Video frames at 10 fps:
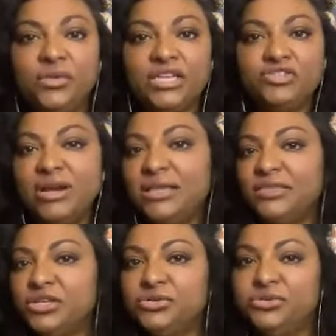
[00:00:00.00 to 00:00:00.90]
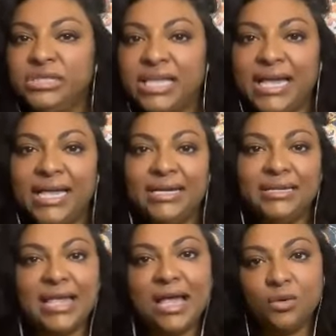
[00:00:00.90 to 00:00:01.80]
They drank the Kool Aid
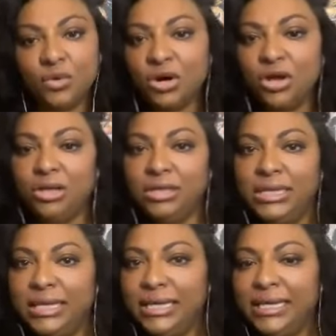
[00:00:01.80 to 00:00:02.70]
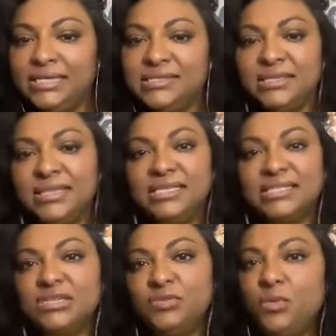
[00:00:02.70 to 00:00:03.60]
and now we're all into this
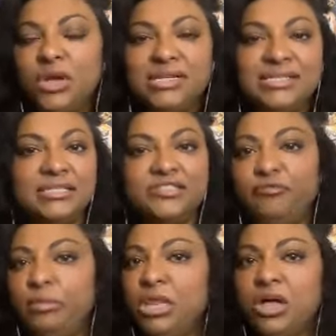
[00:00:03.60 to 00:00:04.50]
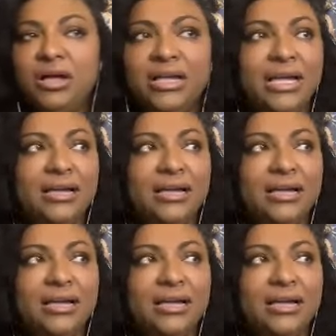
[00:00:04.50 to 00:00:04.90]
because we want a sense of belonging.